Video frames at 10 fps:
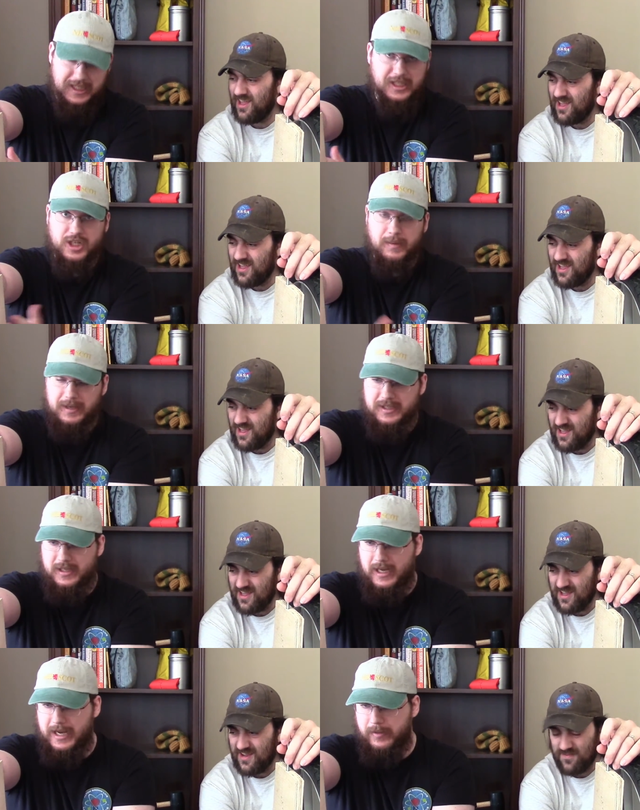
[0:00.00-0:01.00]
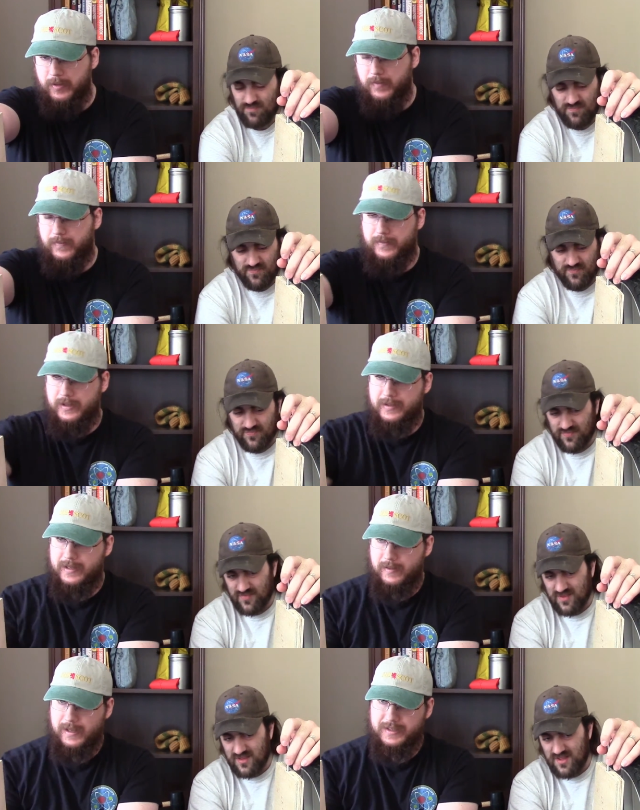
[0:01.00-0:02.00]
Speaker 1: and the cheapest. I don't know if
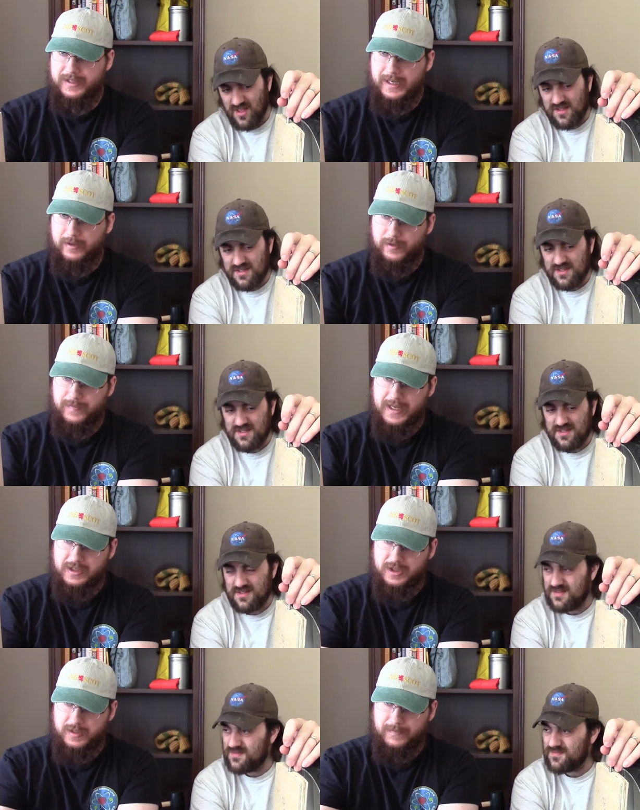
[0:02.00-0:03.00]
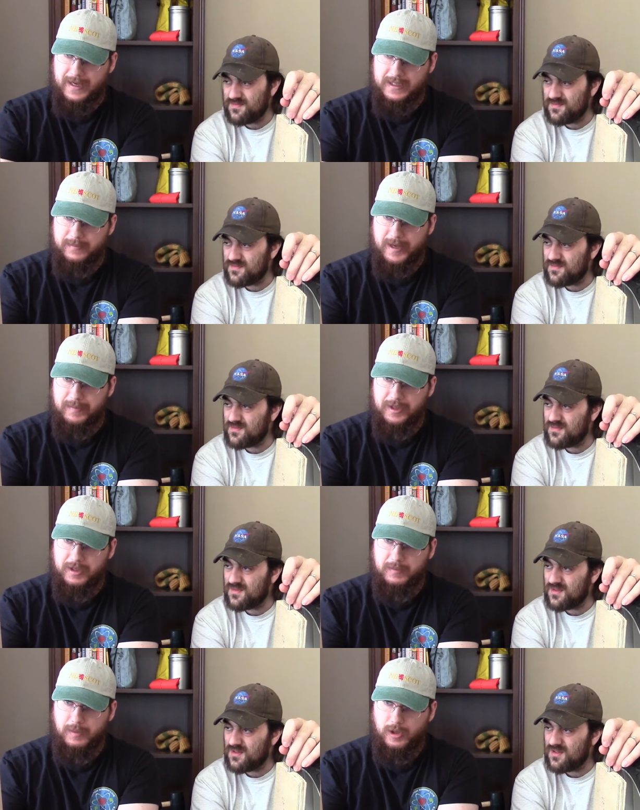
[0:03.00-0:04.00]
it's like I don't know if that just affected my ability to
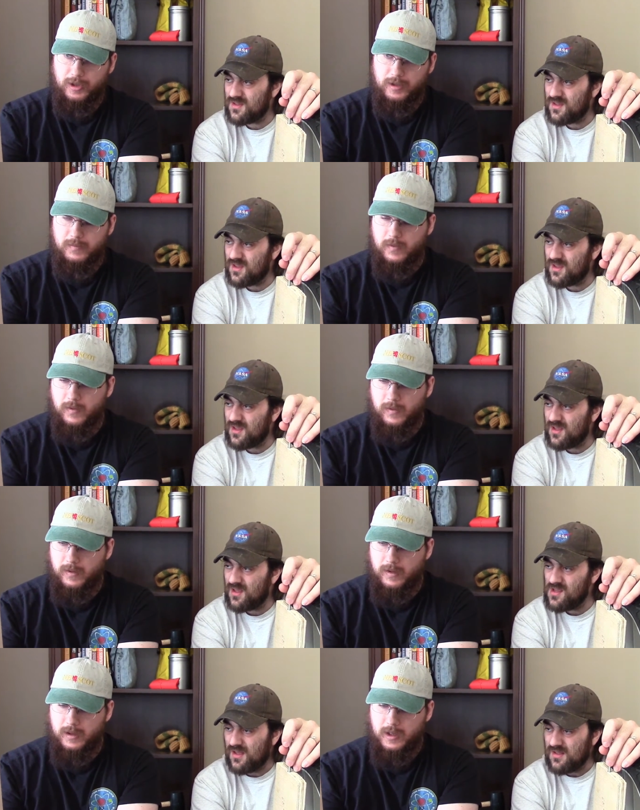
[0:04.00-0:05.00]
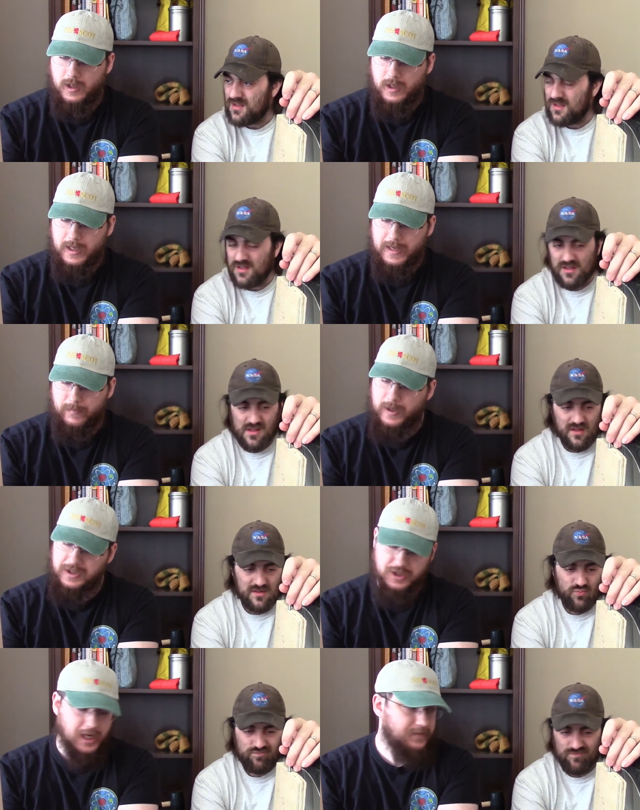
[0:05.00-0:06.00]
pull them, or if we got
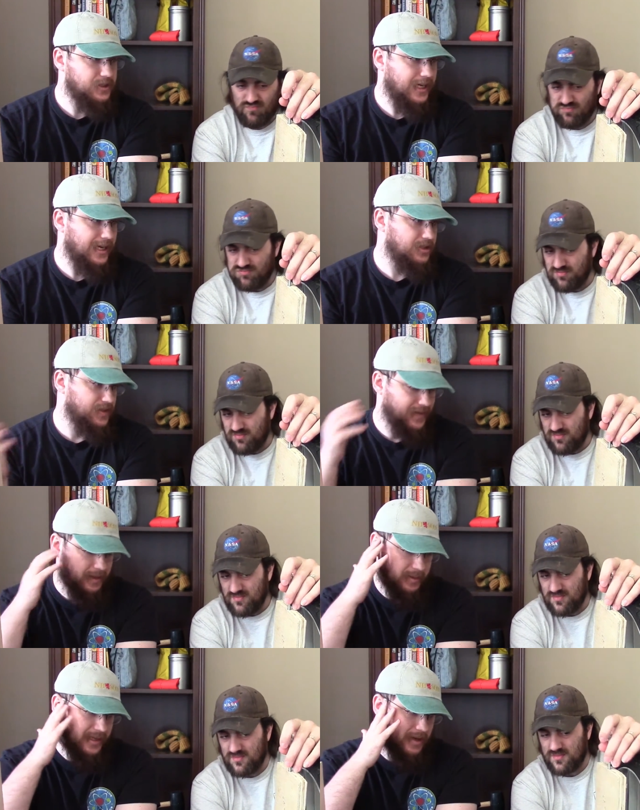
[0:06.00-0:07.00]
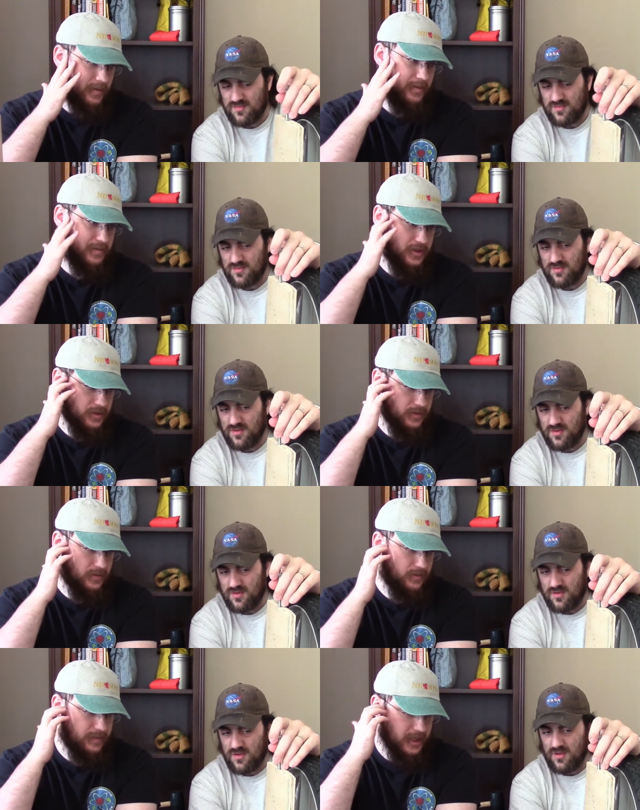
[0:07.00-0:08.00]
softer tires, if that would allow them to
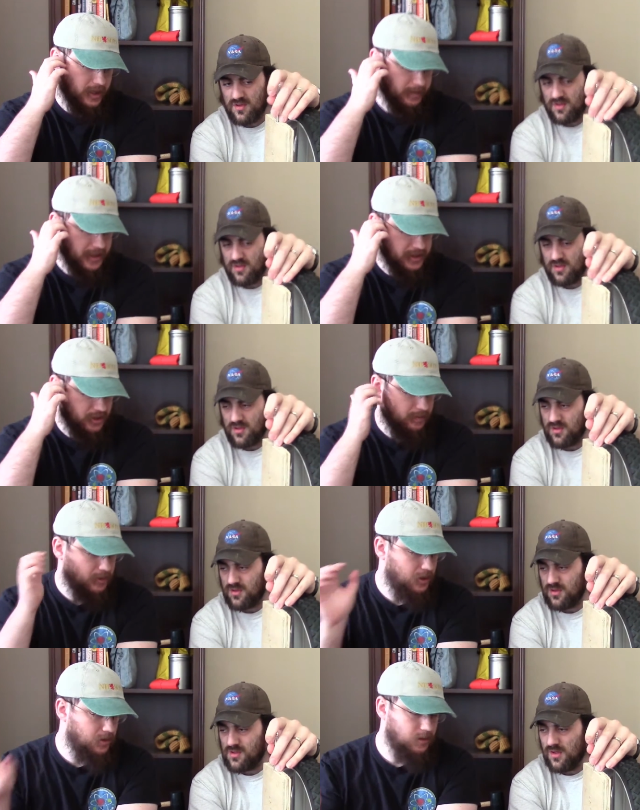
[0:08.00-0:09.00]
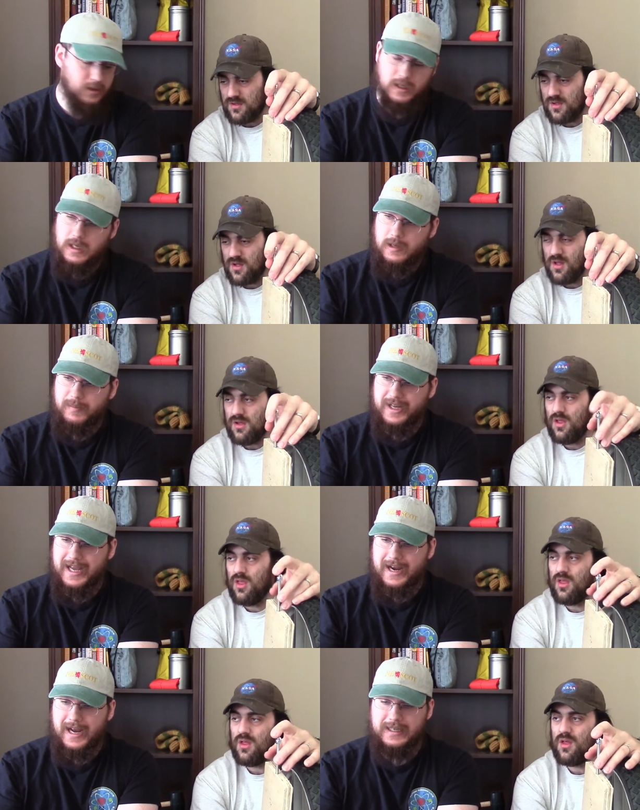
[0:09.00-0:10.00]
be a little bit easier to pull. But again,
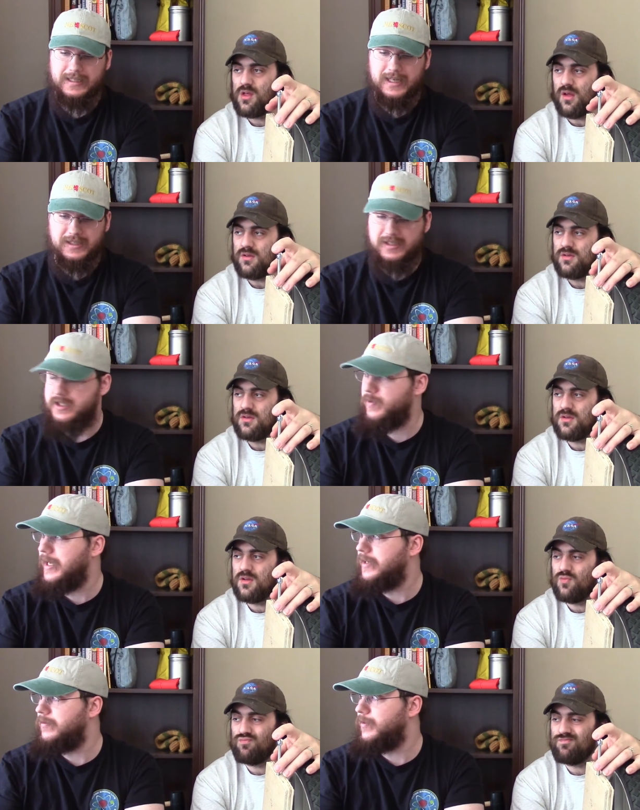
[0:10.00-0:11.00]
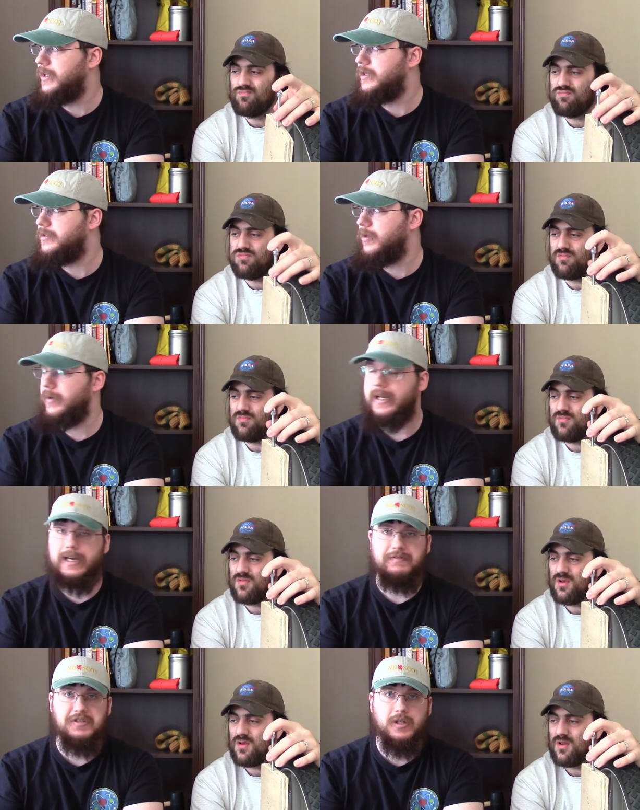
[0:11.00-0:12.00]
I need to test this when we don't have
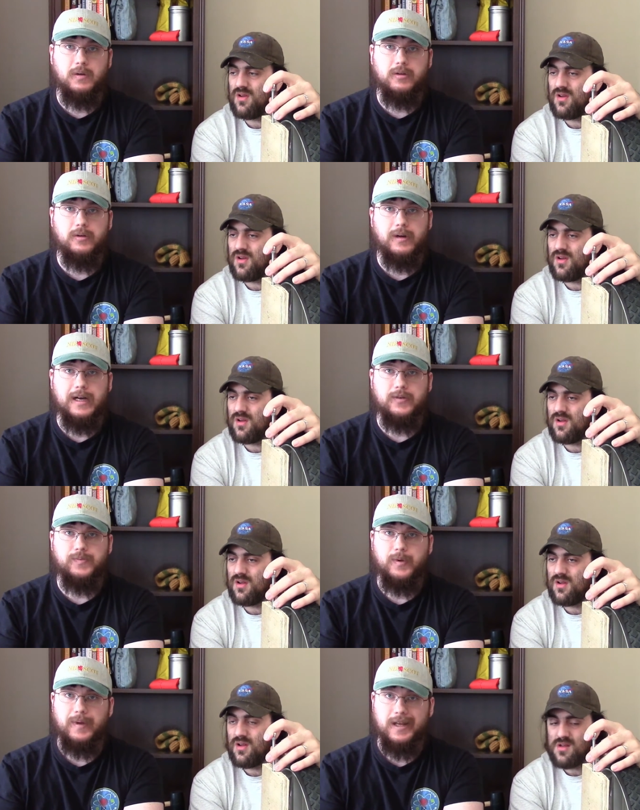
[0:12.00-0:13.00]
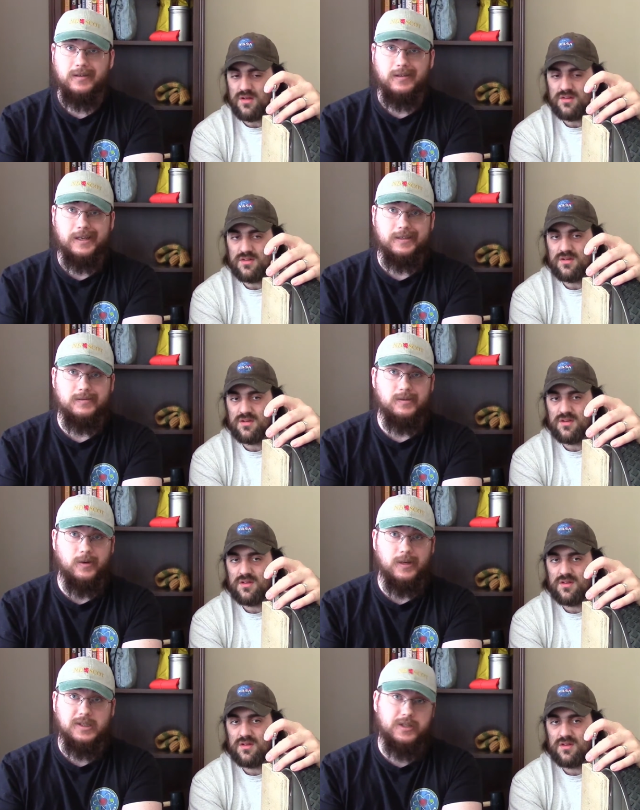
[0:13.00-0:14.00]
snow on the ground, but we had a late
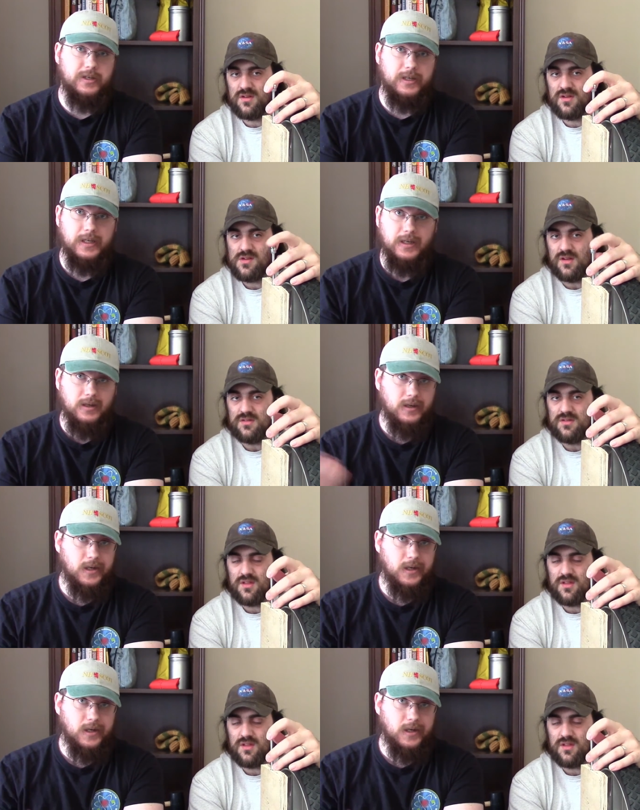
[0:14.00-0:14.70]
nor'easter here,